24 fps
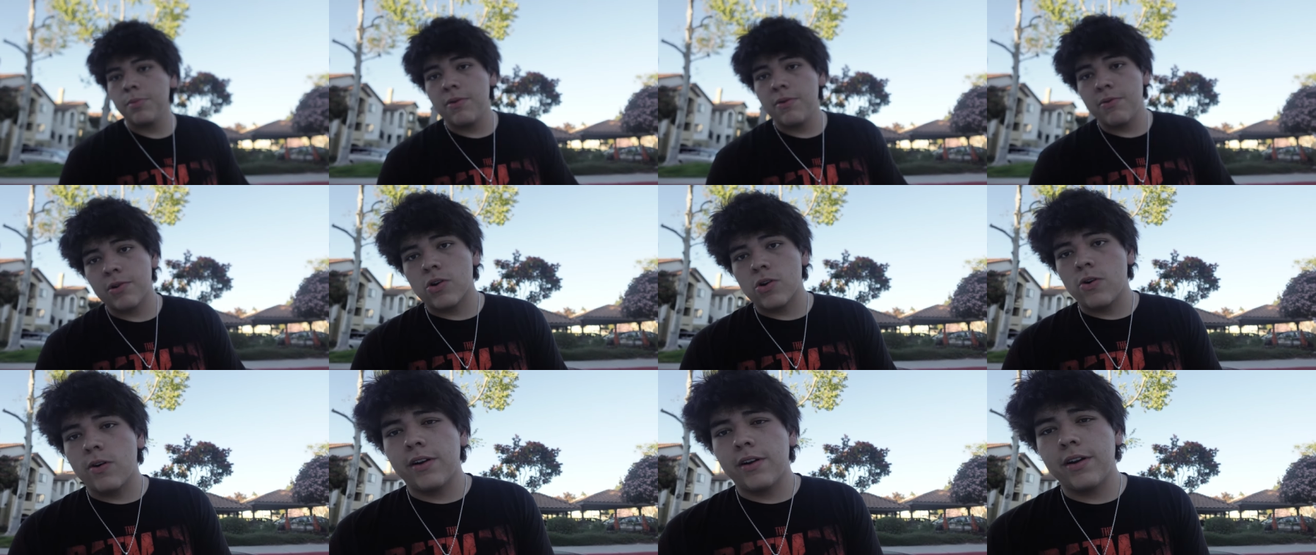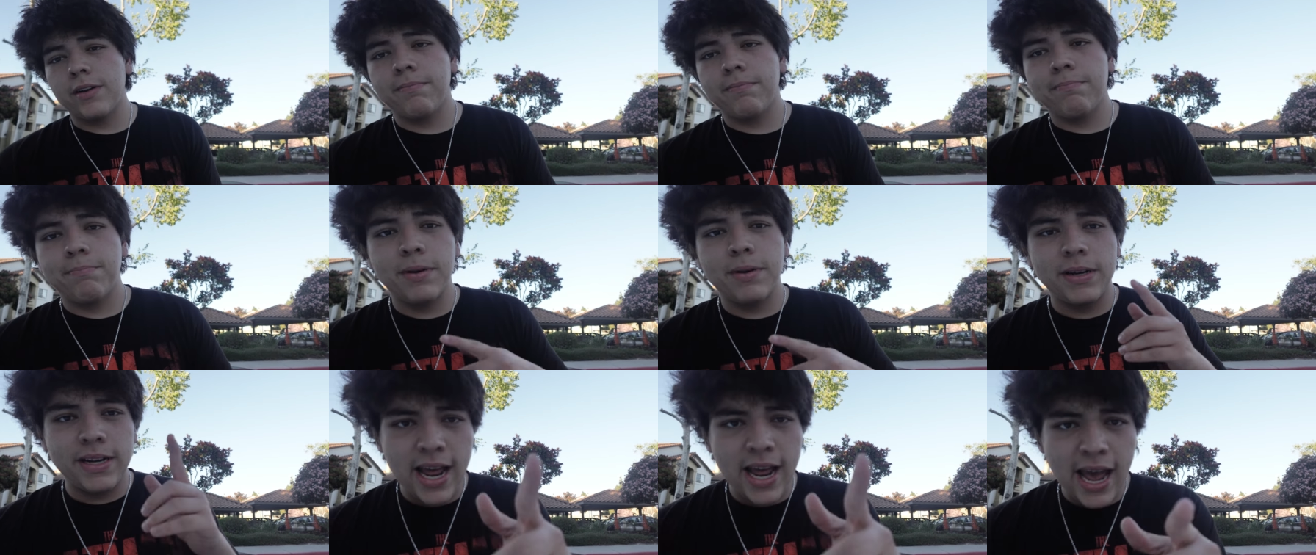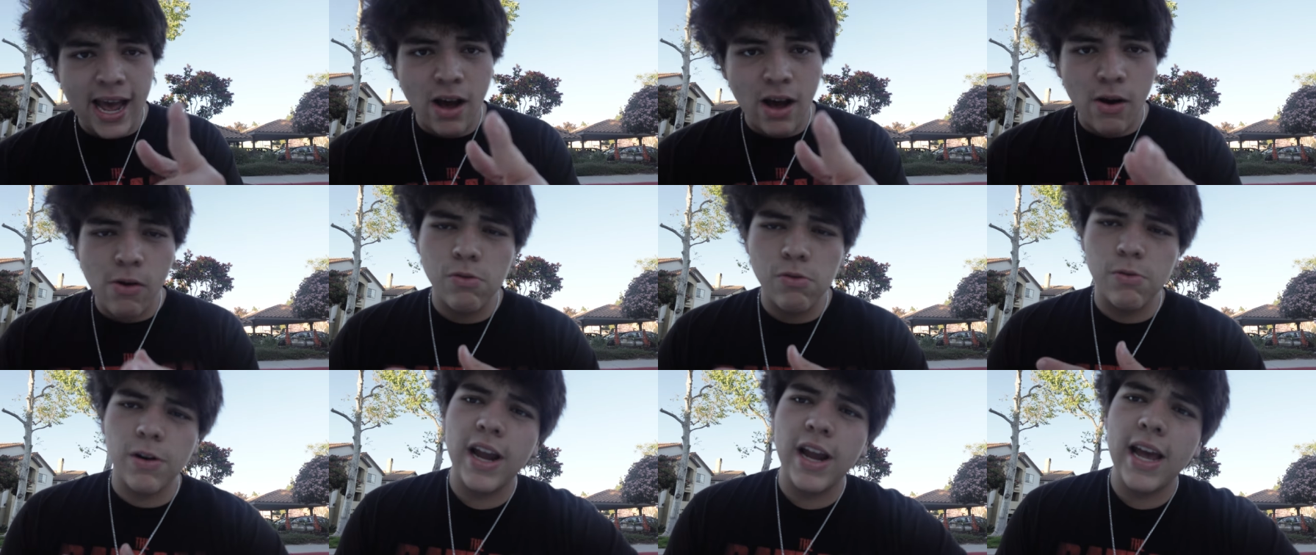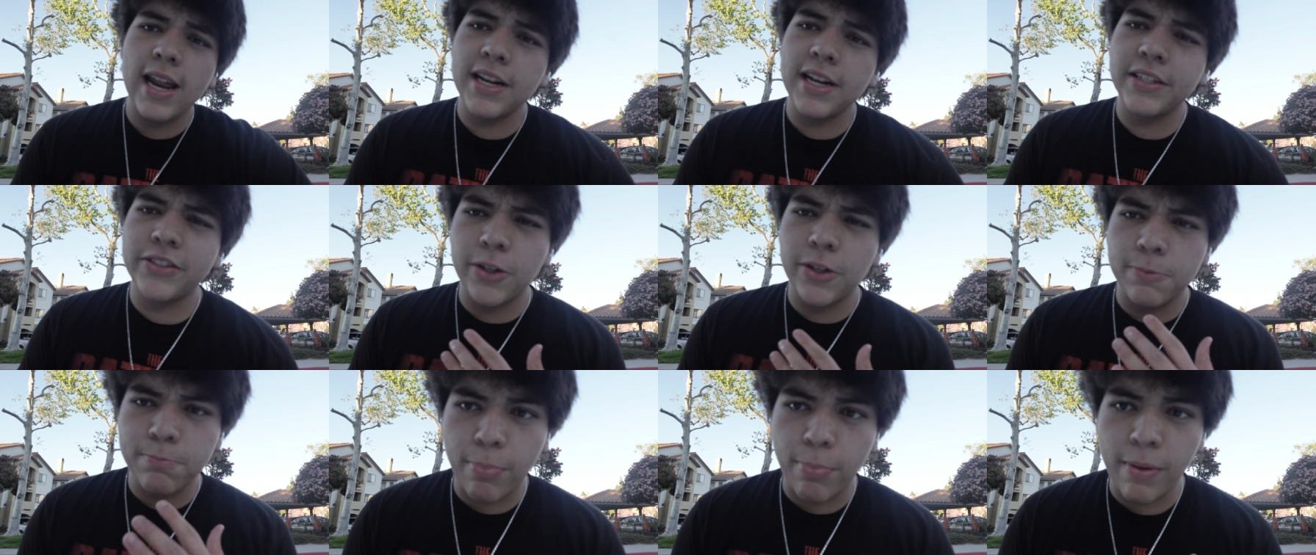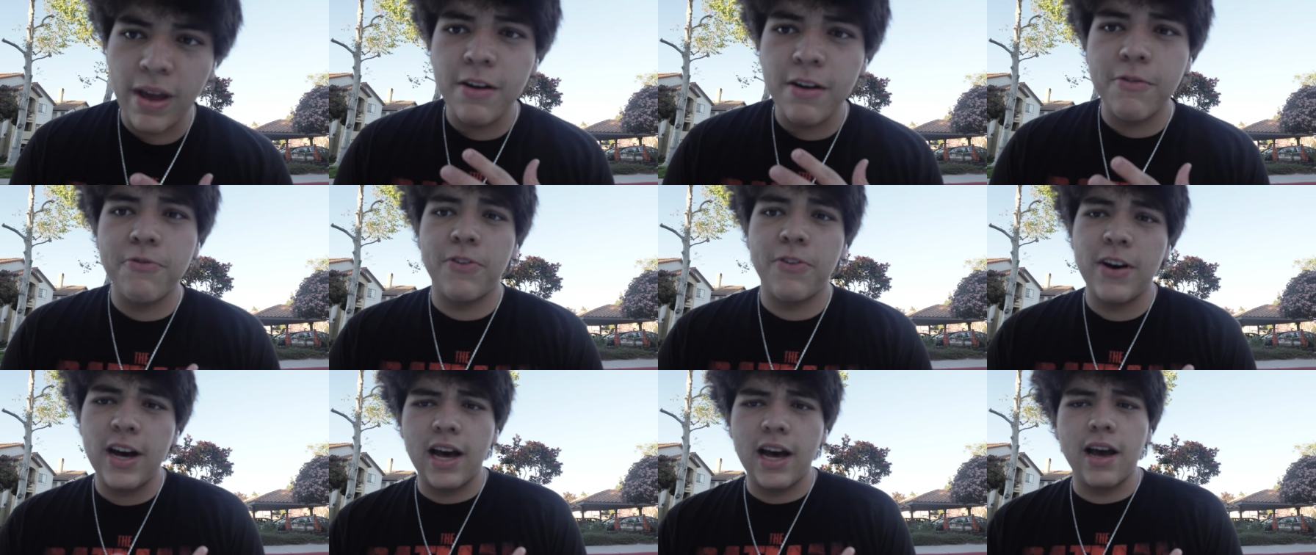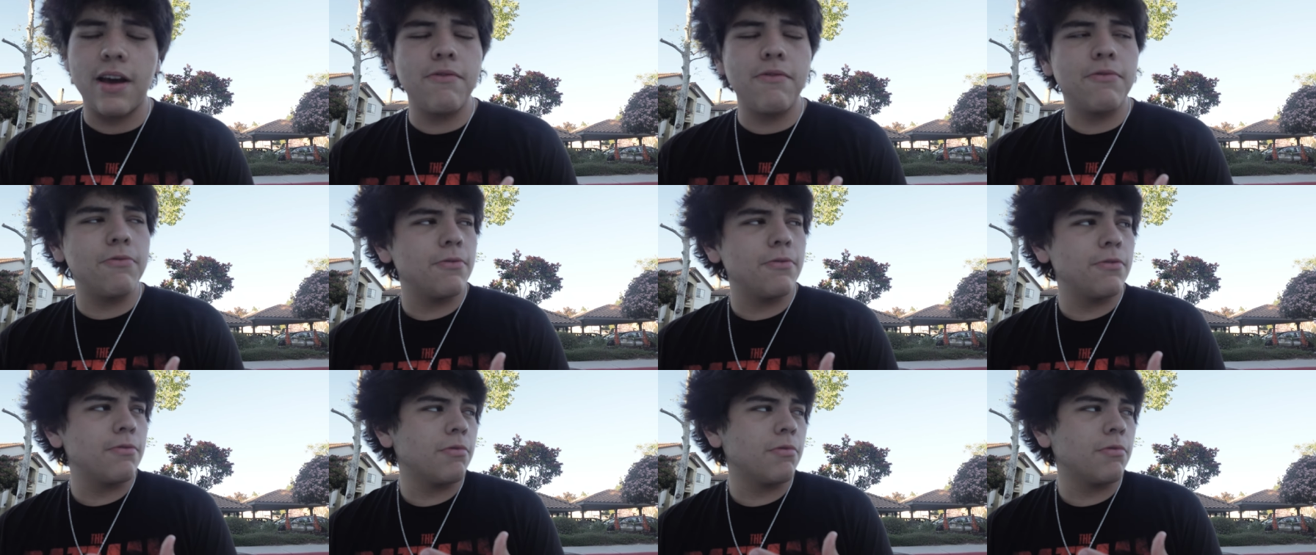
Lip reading: be recorded. But now we're heading to Big Five.